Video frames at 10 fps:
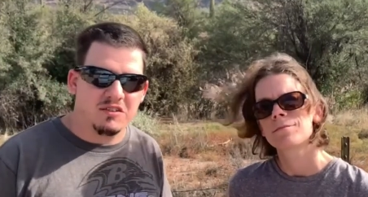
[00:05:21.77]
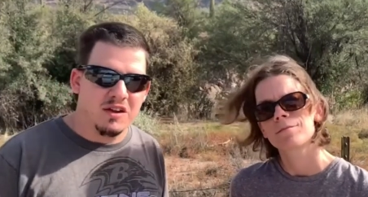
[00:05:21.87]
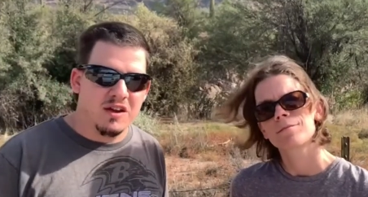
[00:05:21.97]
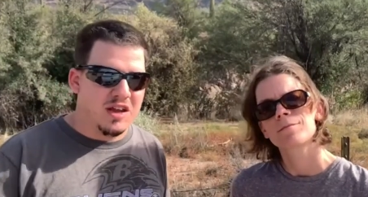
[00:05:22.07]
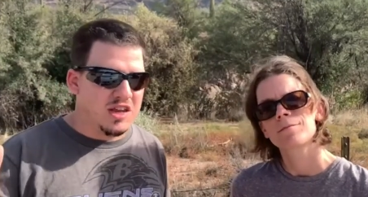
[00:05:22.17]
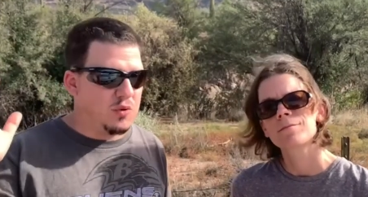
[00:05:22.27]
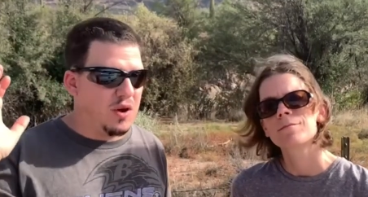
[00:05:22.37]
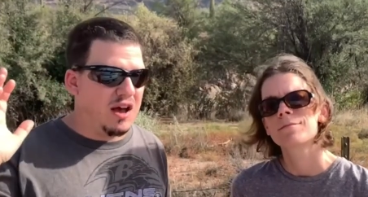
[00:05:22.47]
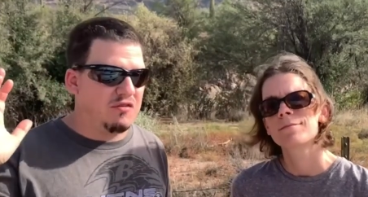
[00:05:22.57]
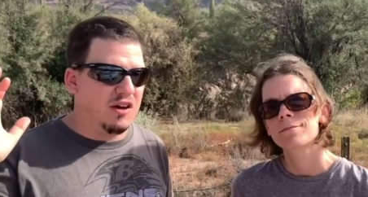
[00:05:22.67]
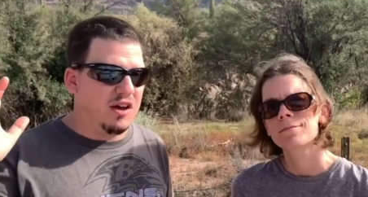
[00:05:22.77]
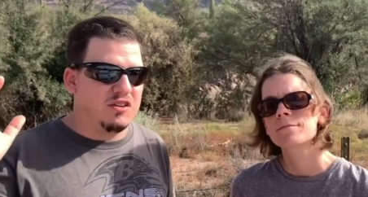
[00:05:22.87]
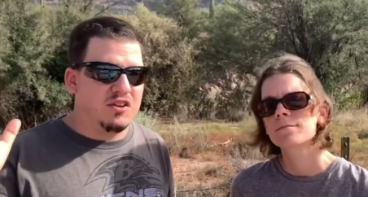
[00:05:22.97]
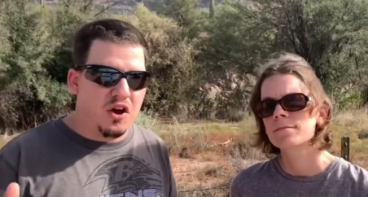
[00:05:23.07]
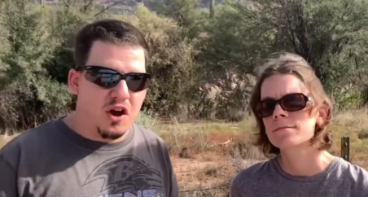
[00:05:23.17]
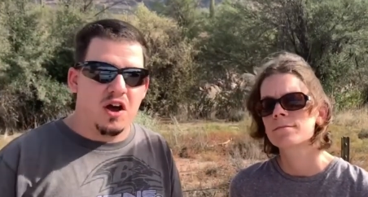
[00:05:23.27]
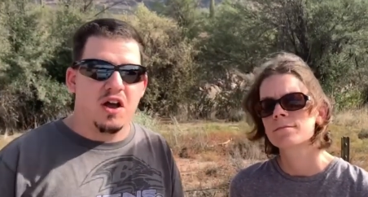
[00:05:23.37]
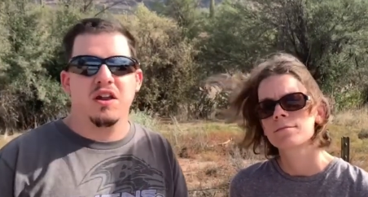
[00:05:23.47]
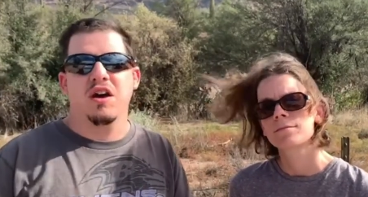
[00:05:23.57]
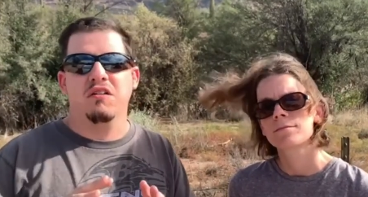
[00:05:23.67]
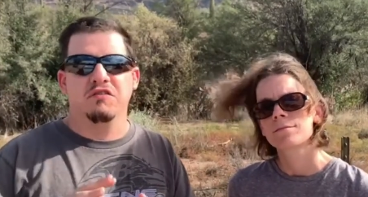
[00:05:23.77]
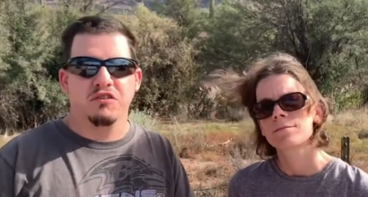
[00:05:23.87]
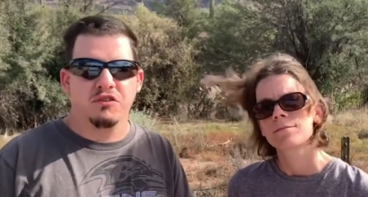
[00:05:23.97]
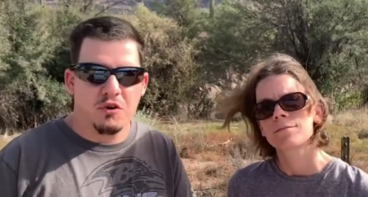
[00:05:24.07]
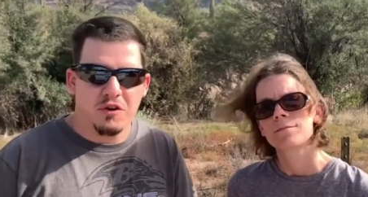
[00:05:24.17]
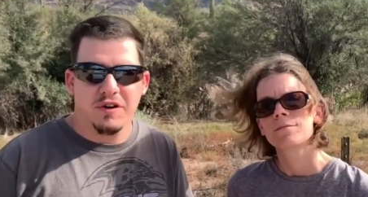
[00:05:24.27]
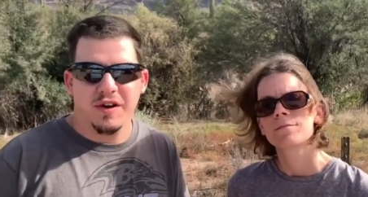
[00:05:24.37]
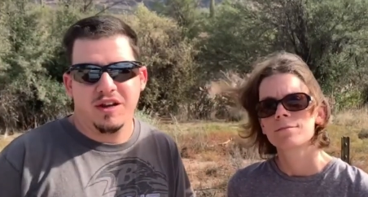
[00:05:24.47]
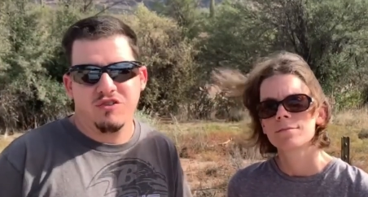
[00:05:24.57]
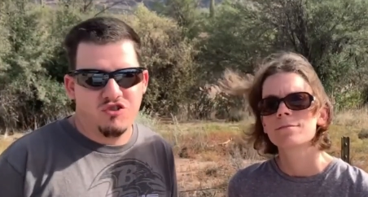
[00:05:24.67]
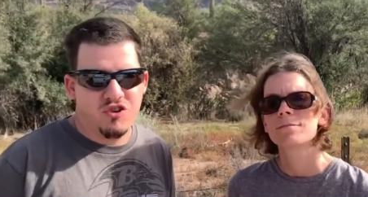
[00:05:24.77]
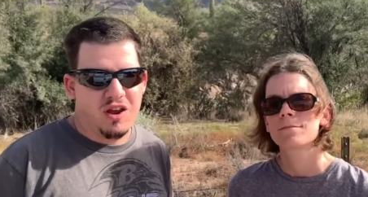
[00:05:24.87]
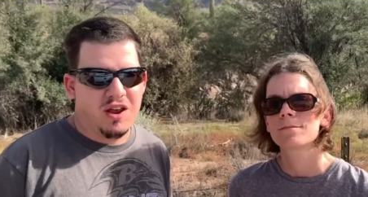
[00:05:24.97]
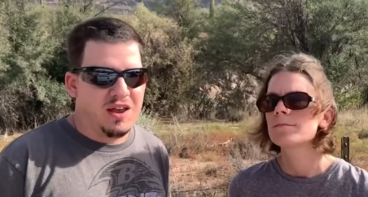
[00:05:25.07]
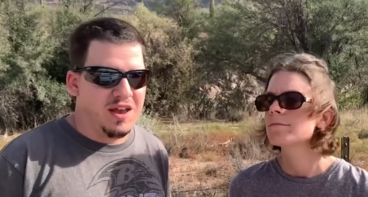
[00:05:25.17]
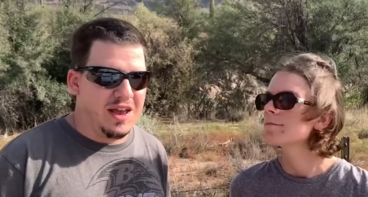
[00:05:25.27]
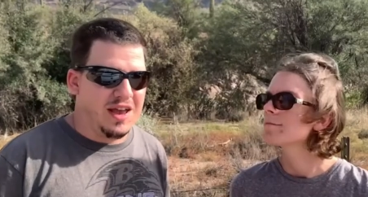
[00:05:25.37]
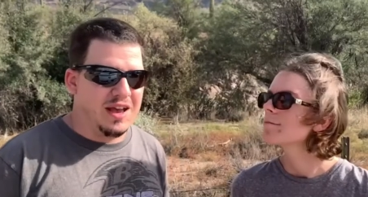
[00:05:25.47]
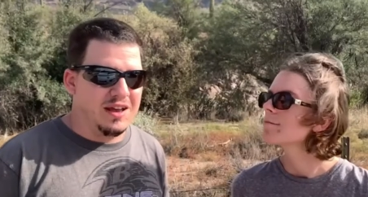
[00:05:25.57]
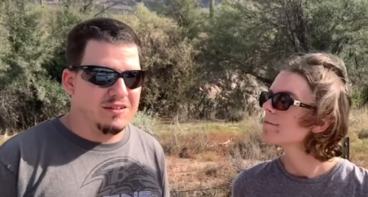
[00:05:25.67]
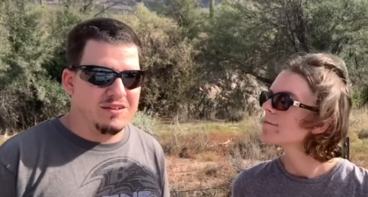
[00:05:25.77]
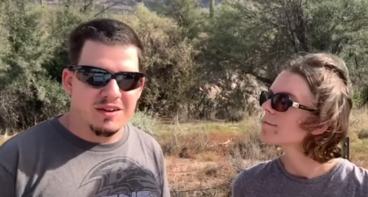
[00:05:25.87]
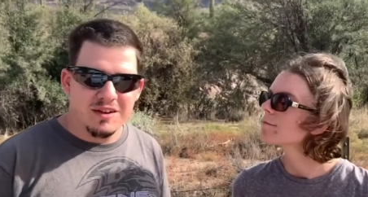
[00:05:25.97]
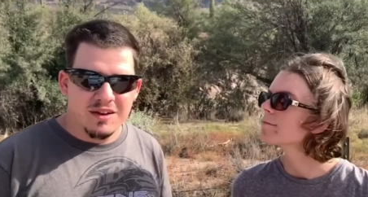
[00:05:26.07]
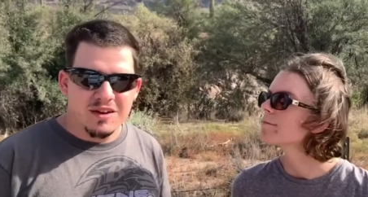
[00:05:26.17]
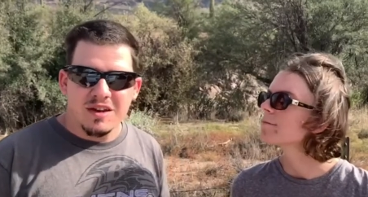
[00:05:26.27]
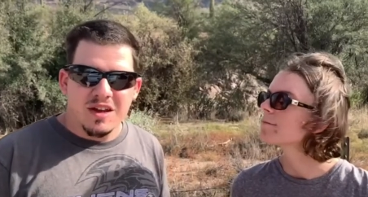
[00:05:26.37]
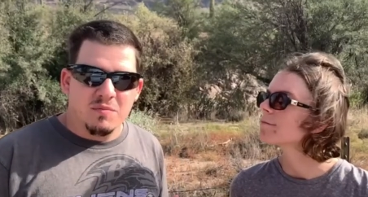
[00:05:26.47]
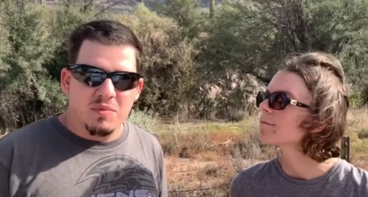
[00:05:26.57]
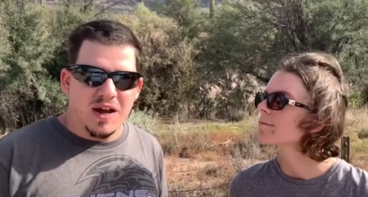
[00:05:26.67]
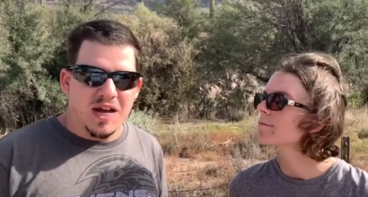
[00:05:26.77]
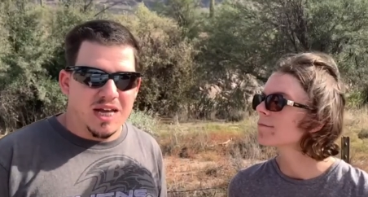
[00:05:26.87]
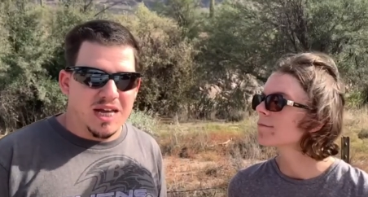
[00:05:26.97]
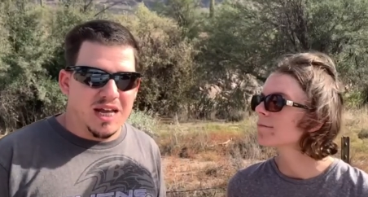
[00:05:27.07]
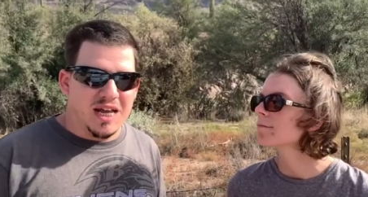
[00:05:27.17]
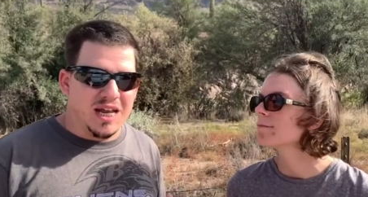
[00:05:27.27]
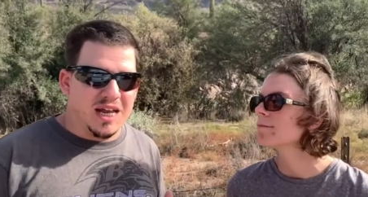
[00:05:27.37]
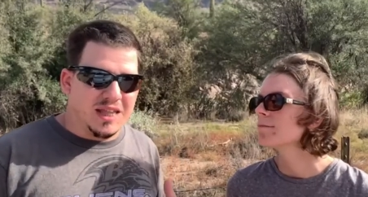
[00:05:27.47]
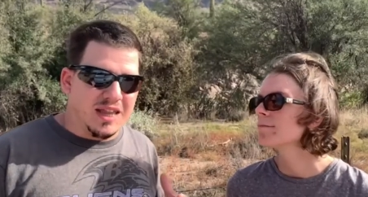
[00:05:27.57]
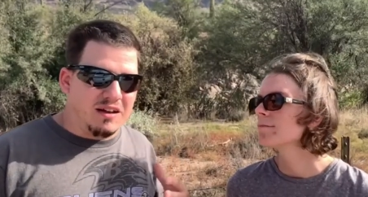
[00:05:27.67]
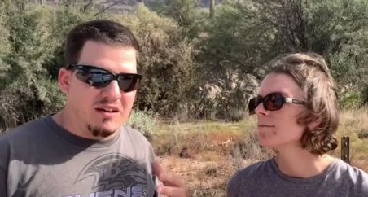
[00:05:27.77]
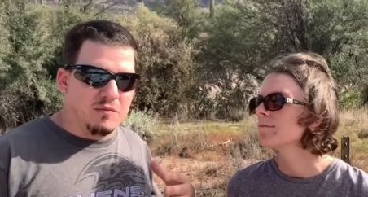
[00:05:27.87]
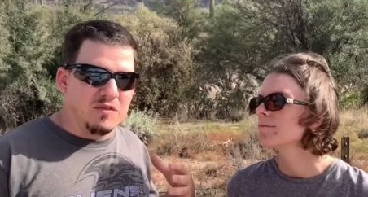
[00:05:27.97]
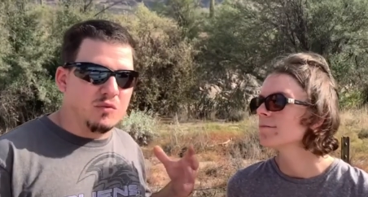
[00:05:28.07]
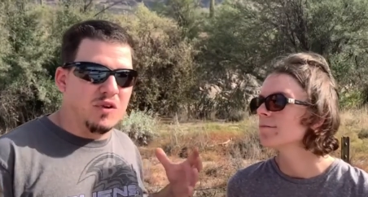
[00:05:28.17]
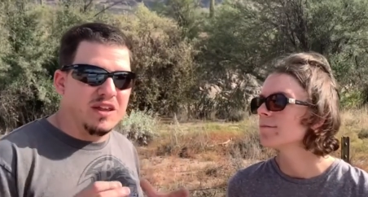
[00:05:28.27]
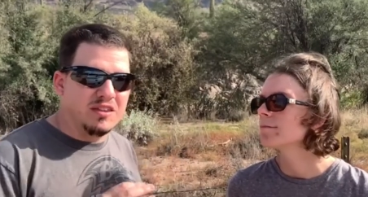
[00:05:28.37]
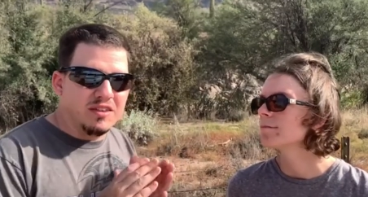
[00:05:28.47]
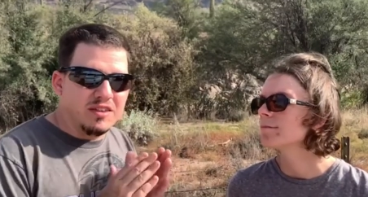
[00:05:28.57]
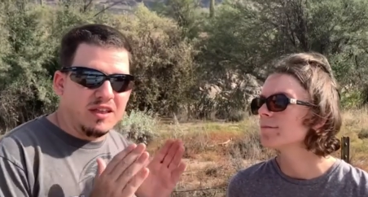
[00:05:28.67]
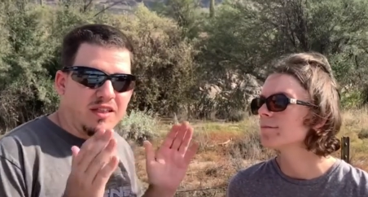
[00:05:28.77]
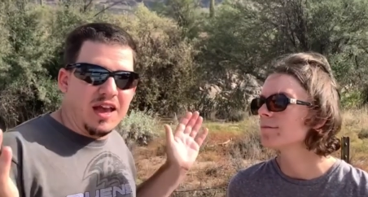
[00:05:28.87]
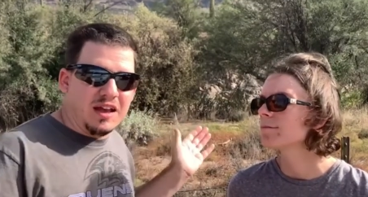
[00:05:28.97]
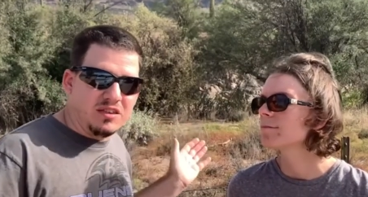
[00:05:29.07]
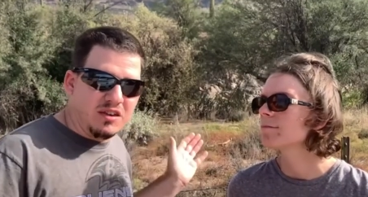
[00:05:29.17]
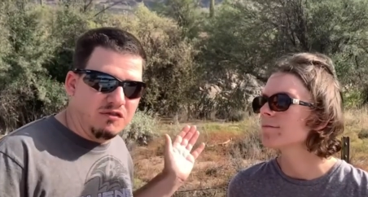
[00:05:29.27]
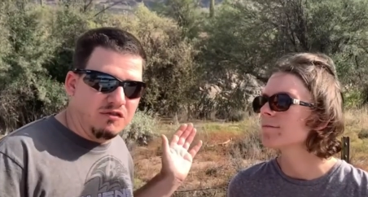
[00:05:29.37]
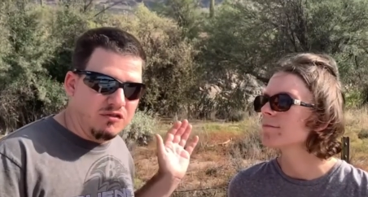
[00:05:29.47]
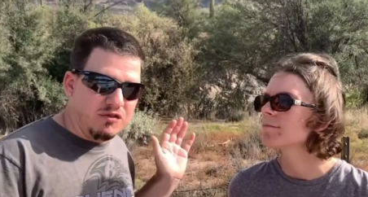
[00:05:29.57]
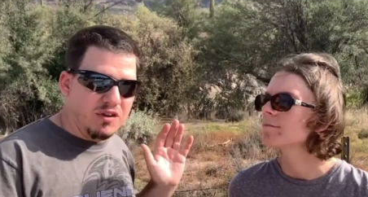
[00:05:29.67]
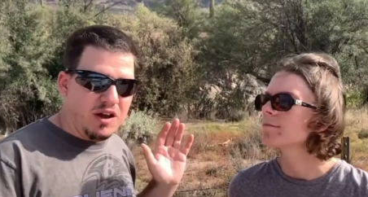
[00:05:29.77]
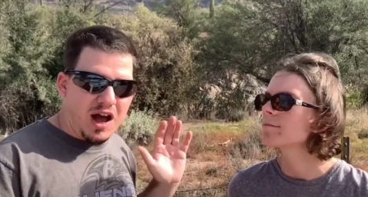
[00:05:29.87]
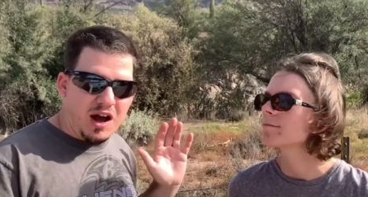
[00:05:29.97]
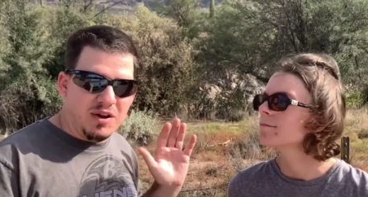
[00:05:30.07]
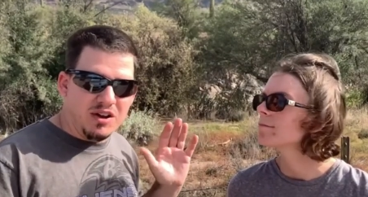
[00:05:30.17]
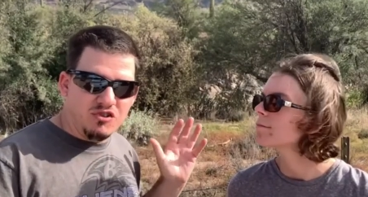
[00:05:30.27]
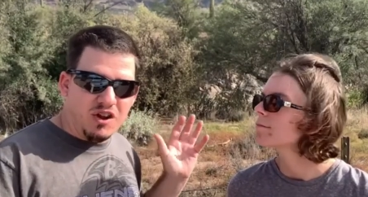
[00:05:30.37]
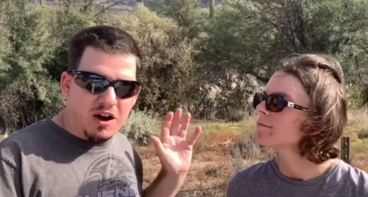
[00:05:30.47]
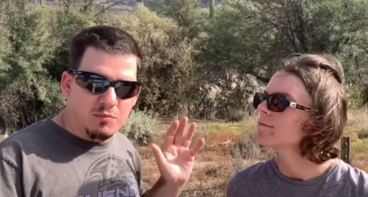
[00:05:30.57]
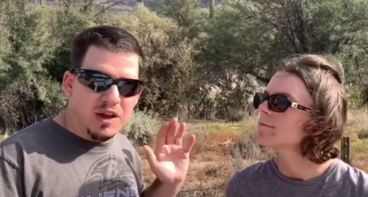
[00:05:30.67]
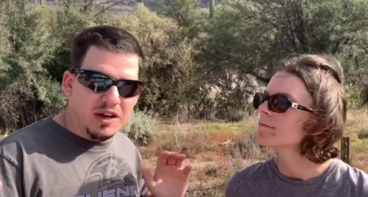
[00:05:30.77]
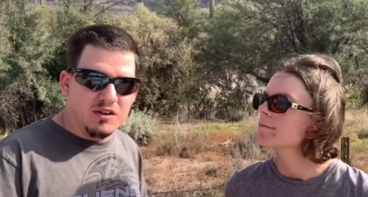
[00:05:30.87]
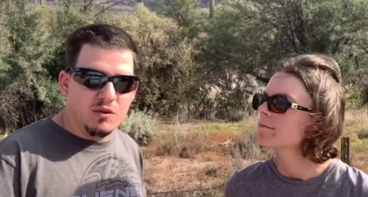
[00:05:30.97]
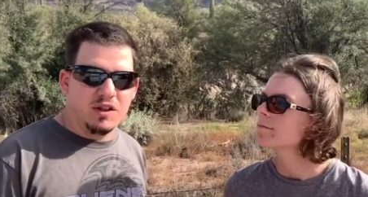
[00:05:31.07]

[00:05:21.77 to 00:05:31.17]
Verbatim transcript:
Speaker 1: You have a ton of storage and but that comes with the length of how much, how big do you